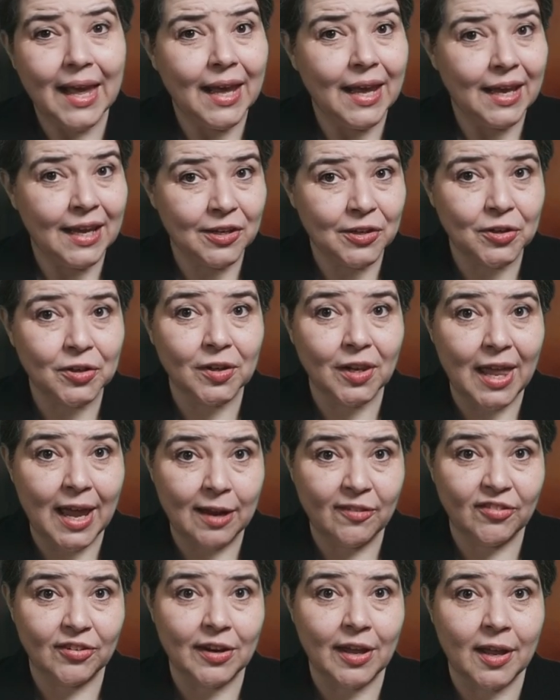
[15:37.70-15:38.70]
In our
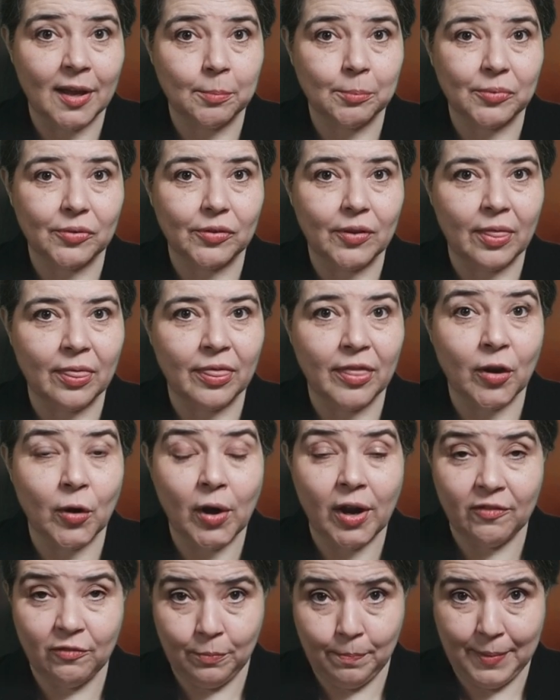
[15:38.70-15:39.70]
lifetimes, there
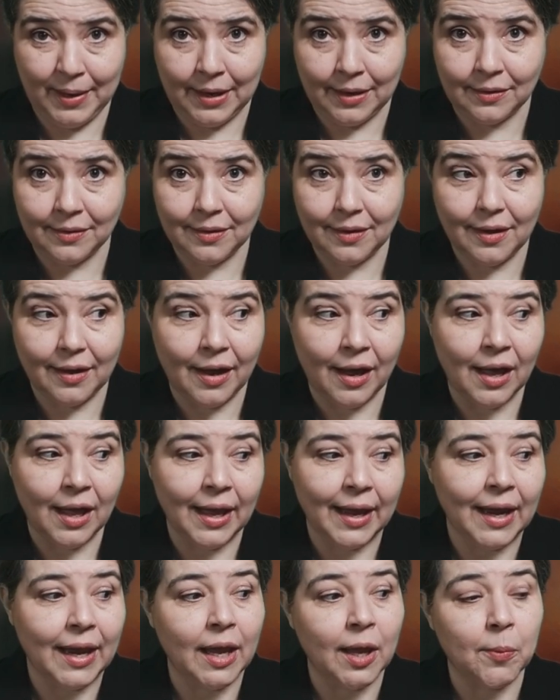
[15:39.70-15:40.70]
have been,
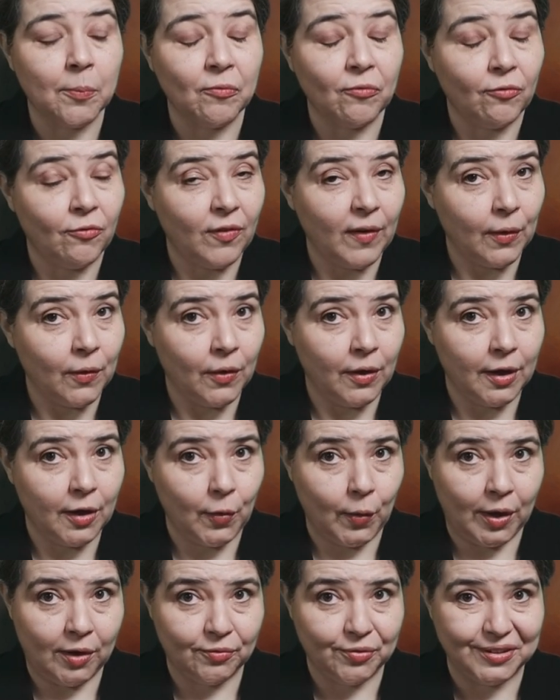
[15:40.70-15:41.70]
I am very
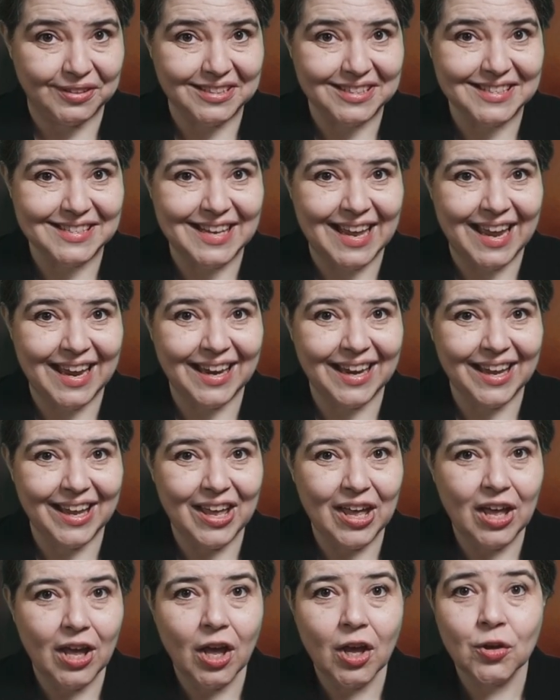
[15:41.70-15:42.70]
grateful to say,
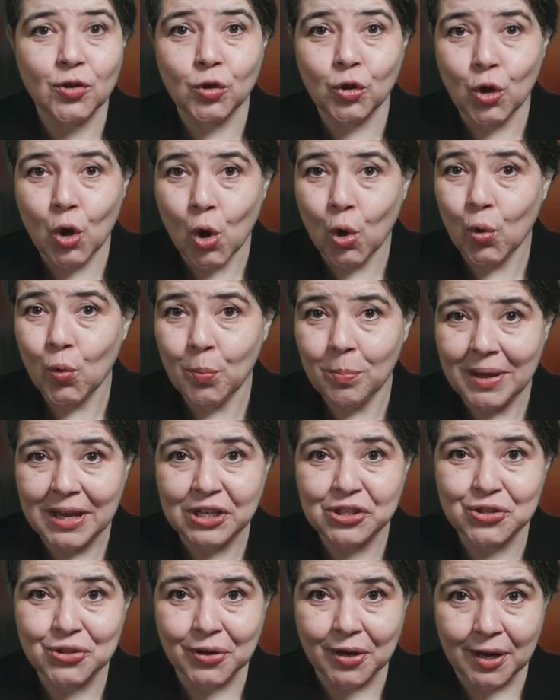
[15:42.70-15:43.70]
no
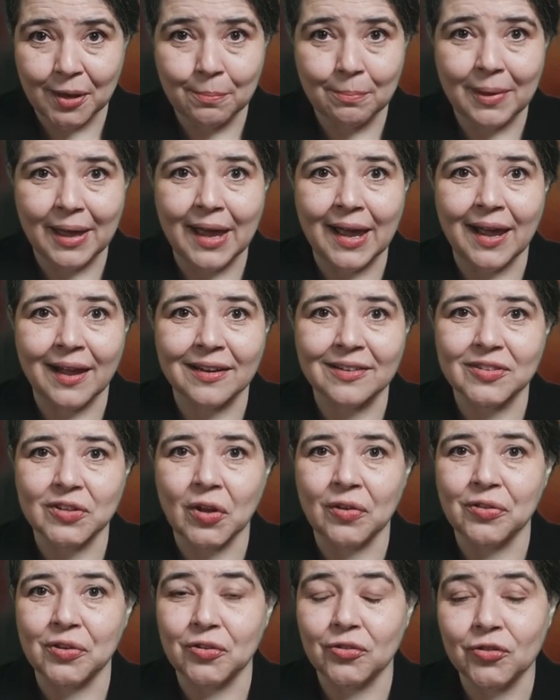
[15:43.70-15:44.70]
major impacts
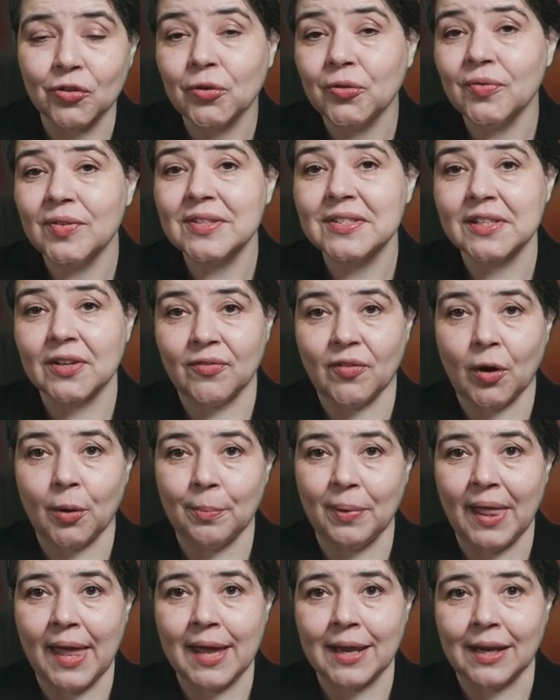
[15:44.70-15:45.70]
on the surface of our
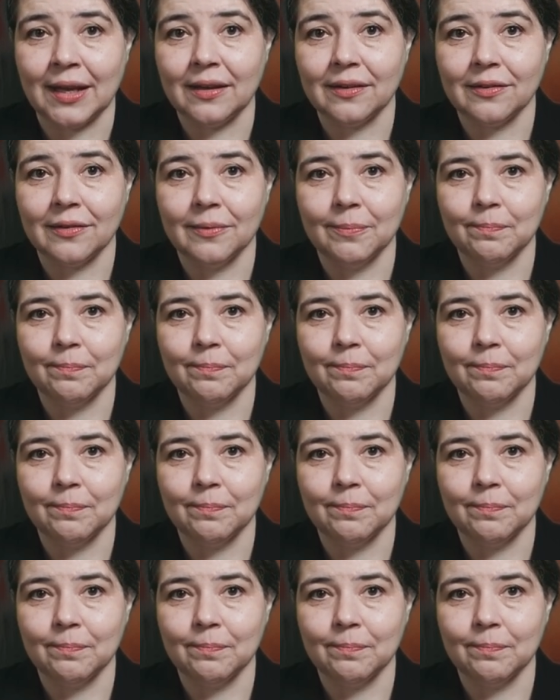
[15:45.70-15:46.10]
planet.